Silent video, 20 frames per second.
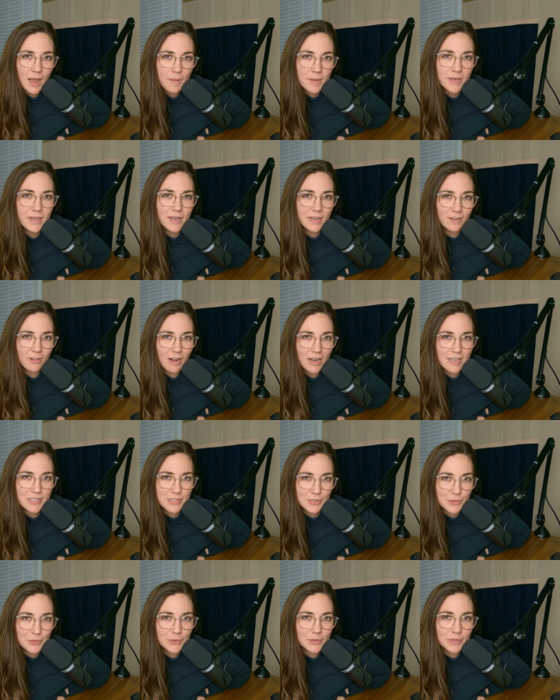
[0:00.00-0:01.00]
I've been in grad
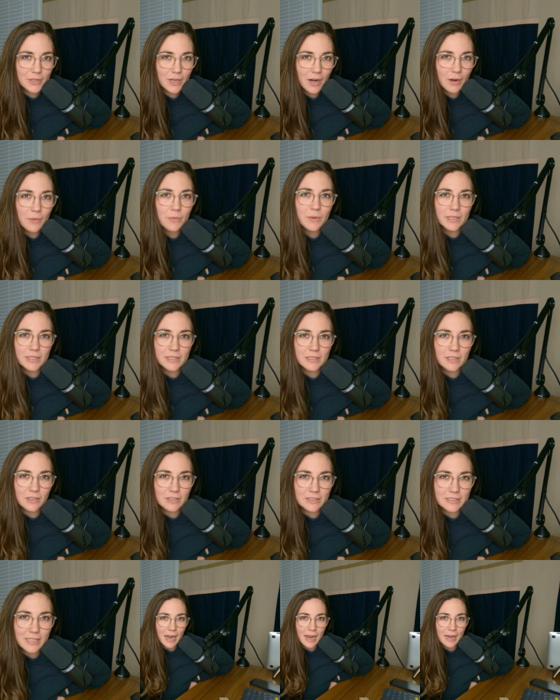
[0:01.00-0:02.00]
school a really
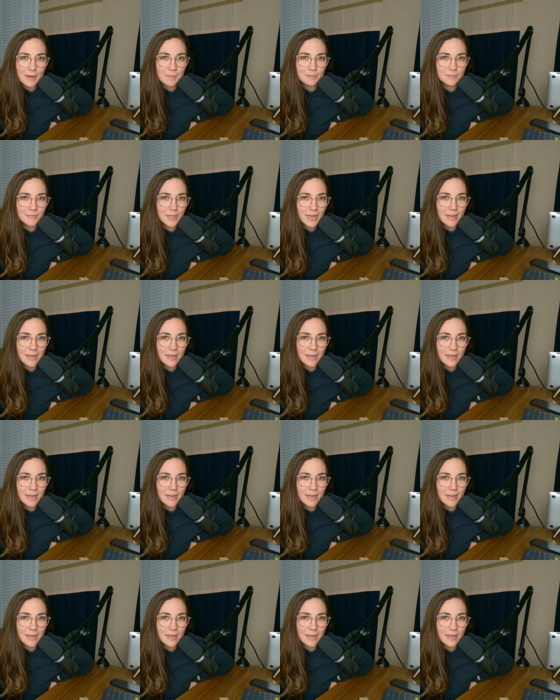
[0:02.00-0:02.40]
long time